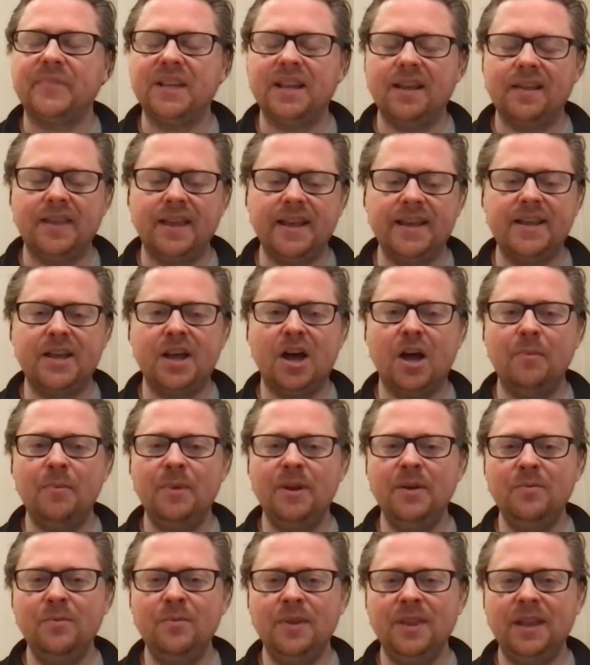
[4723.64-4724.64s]
They come
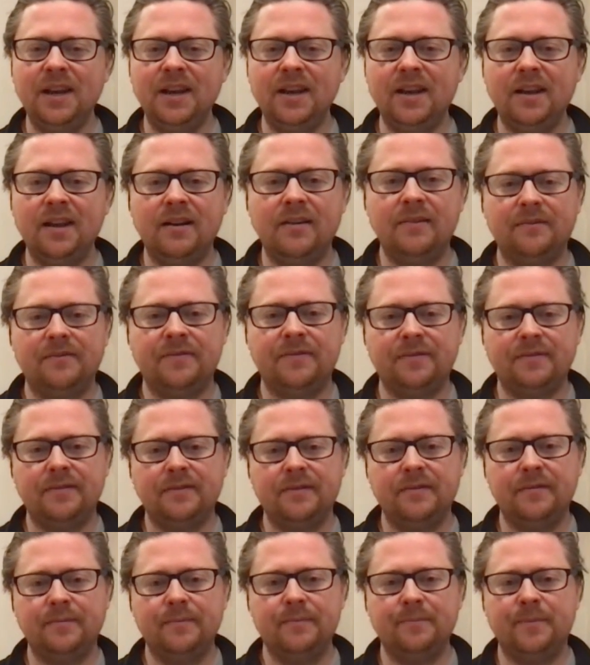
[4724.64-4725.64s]
in with a love
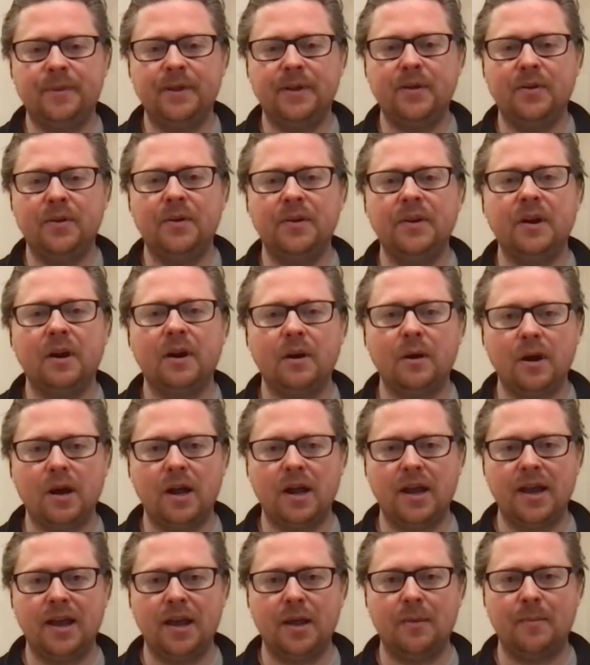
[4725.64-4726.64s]
beyond our
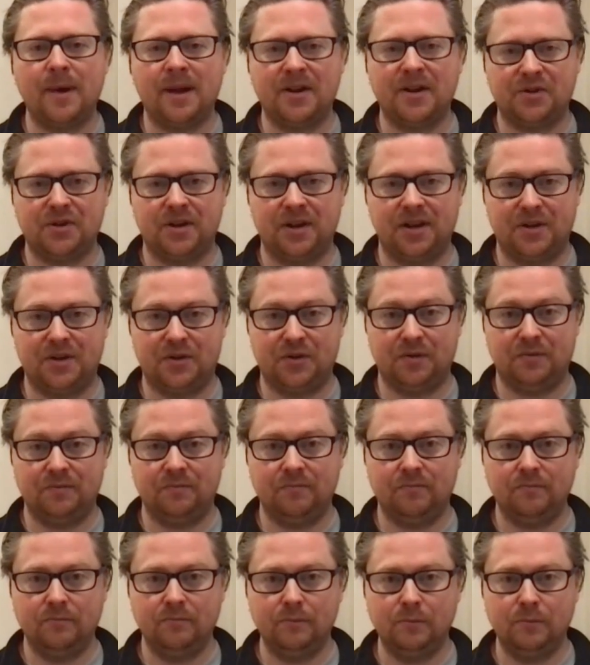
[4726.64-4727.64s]
imagination.